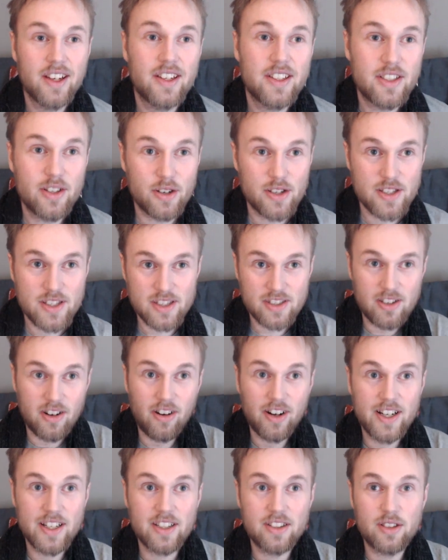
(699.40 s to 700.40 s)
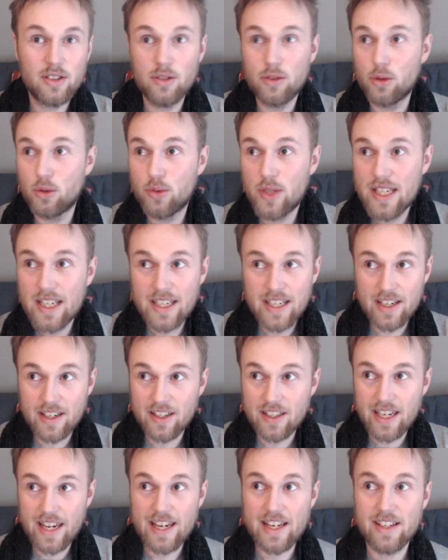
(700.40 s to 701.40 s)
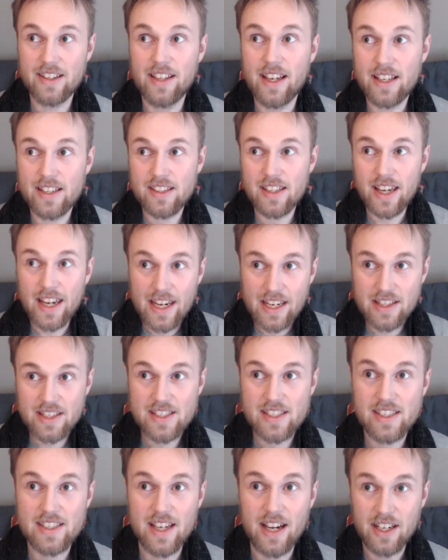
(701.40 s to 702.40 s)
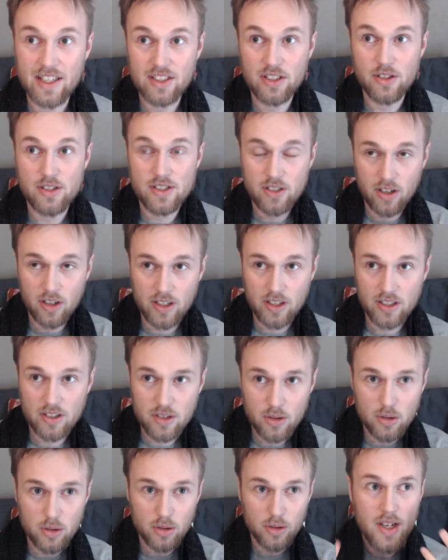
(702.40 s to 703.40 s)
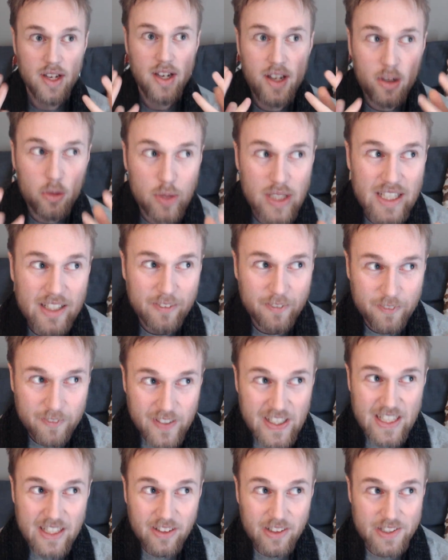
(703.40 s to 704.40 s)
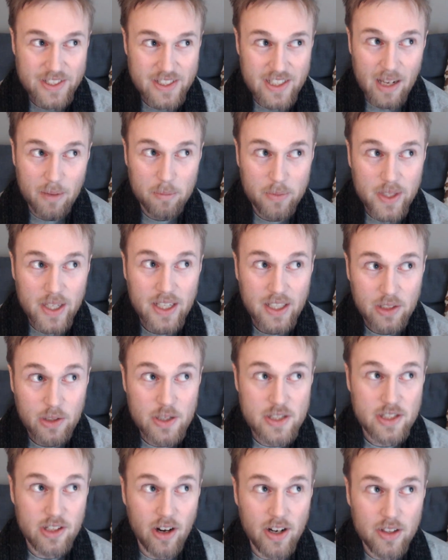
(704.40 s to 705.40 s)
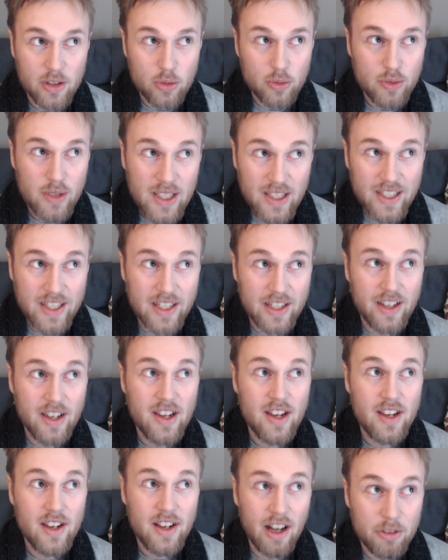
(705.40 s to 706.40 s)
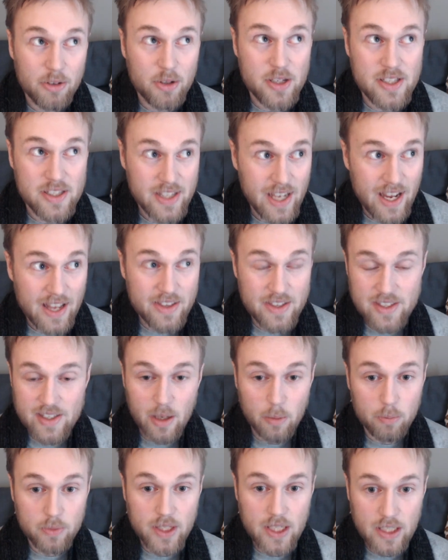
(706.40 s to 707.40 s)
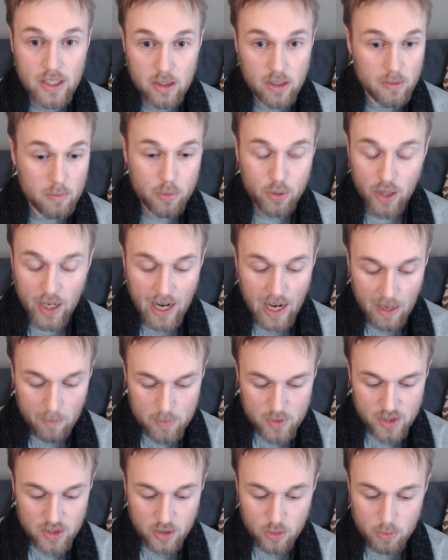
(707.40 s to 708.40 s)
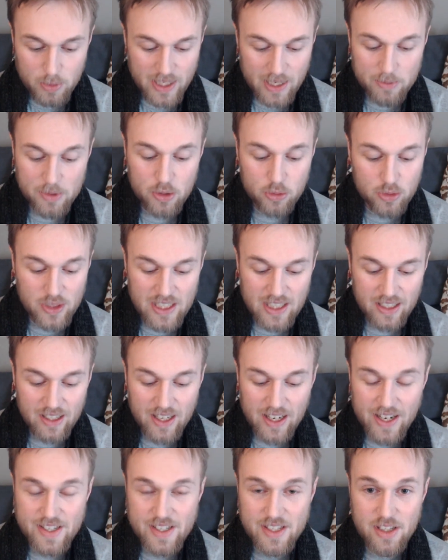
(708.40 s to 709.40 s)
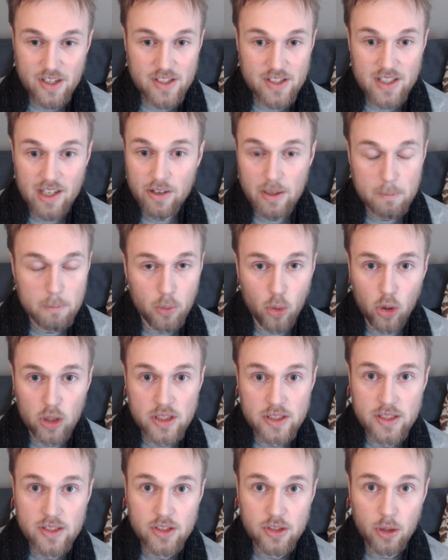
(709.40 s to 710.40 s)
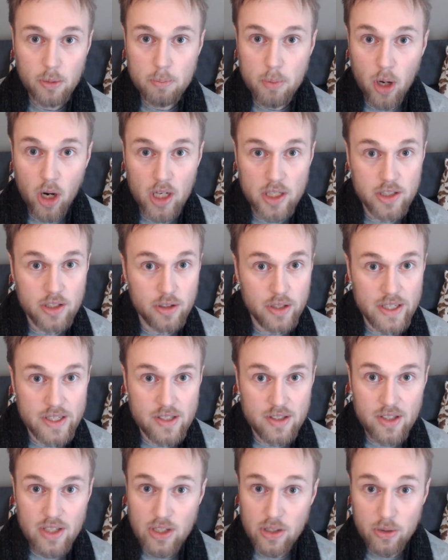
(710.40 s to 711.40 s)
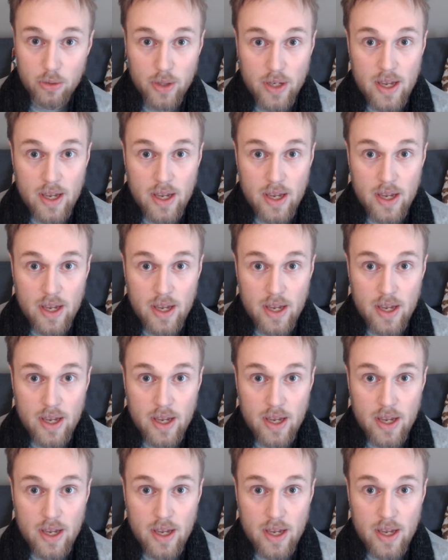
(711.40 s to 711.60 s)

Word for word: You're starting to really gain that insight. You're starting to really feel something. You're starting to really understand something. Perhaps you begin to realize just how important your partner is to you.